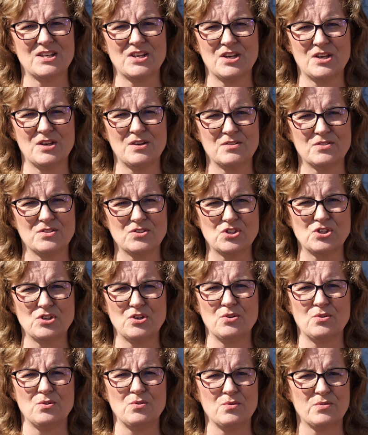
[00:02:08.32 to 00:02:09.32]
to do
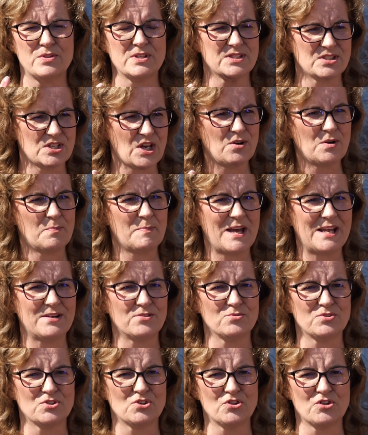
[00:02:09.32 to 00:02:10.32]
the solar
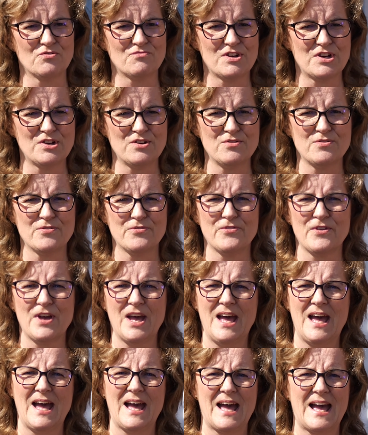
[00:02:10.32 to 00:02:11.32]
panels on the roof
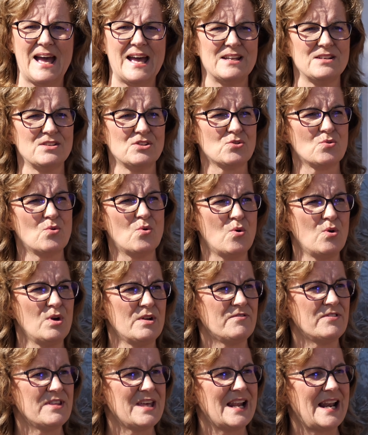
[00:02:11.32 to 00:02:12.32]
and all
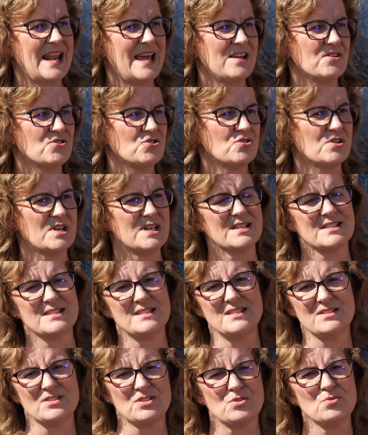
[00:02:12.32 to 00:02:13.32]
of the electrics,
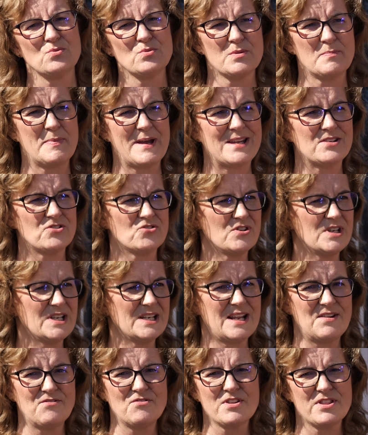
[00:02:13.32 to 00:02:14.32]
install the battery
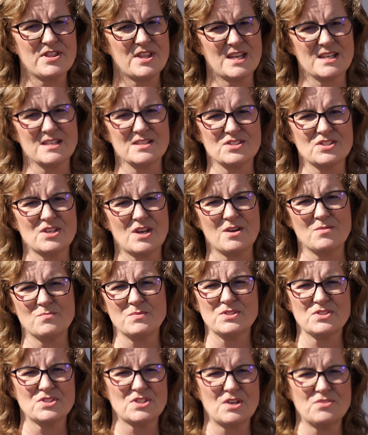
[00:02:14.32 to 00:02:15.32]
and everything. So it
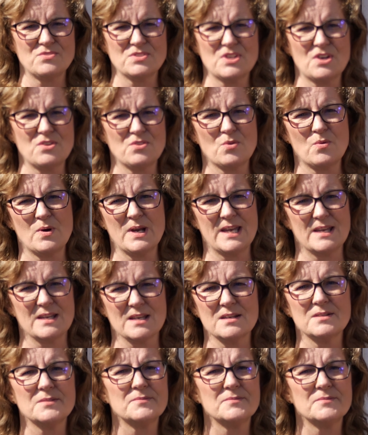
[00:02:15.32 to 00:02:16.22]
was so quick.